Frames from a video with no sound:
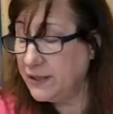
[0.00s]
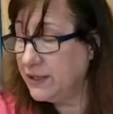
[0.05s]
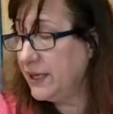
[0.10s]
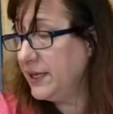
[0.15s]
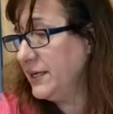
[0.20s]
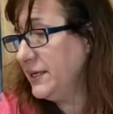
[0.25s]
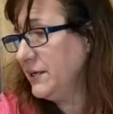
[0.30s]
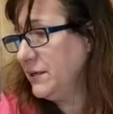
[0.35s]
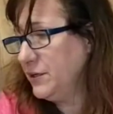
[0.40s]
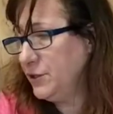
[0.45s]

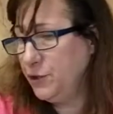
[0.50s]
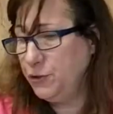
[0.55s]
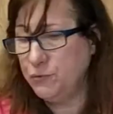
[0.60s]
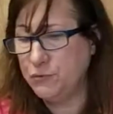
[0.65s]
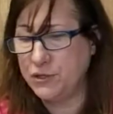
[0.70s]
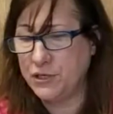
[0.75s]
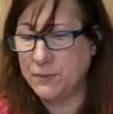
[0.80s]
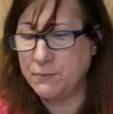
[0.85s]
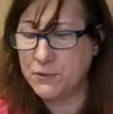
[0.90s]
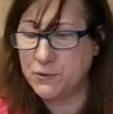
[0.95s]
like
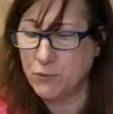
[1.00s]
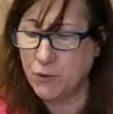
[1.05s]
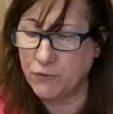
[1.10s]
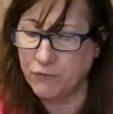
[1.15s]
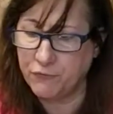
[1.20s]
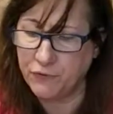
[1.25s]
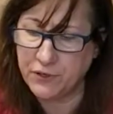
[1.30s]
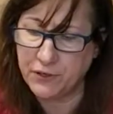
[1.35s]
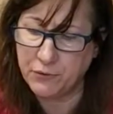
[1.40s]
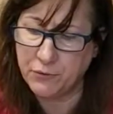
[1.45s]
Q-tips
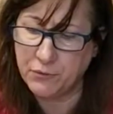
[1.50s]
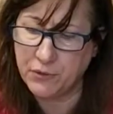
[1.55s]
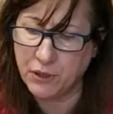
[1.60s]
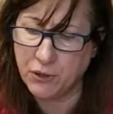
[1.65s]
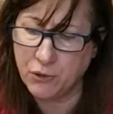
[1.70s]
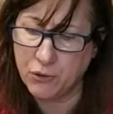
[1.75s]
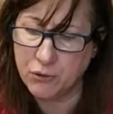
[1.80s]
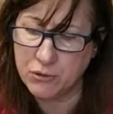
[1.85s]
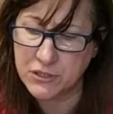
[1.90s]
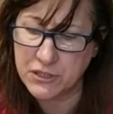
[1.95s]
won't fit through the
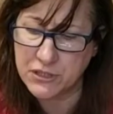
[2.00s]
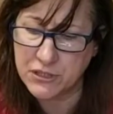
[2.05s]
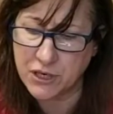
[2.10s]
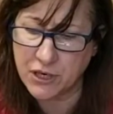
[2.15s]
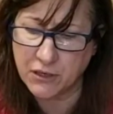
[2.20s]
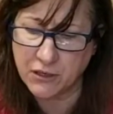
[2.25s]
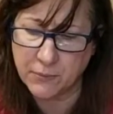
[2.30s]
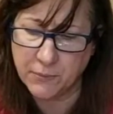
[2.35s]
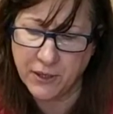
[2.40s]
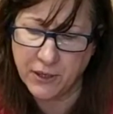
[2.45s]
holes, and
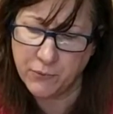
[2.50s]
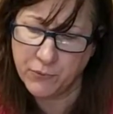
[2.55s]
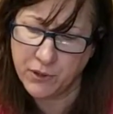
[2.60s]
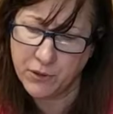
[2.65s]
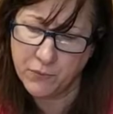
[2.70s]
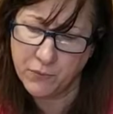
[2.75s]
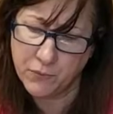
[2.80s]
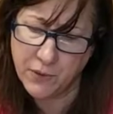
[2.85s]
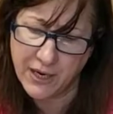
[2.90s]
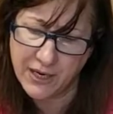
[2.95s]
talk about,
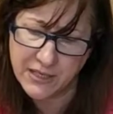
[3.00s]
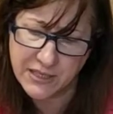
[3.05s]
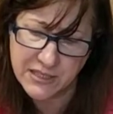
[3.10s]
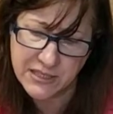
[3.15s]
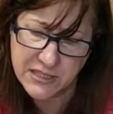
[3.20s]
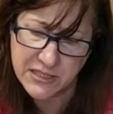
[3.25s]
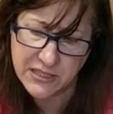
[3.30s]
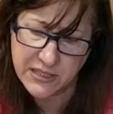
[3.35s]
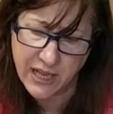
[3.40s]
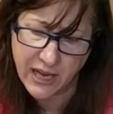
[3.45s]
well, why
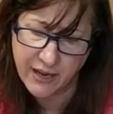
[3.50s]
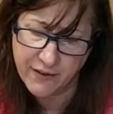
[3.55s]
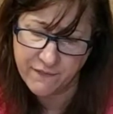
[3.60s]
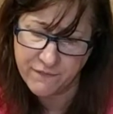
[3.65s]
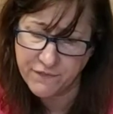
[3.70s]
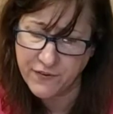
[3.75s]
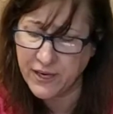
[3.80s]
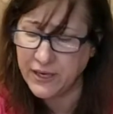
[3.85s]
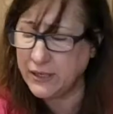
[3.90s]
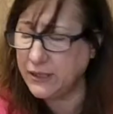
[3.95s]
doesn't that
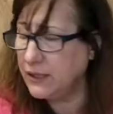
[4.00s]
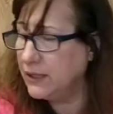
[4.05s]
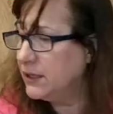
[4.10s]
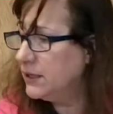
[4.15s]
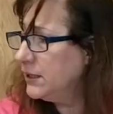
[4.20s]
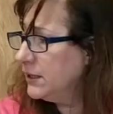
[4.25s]
fit?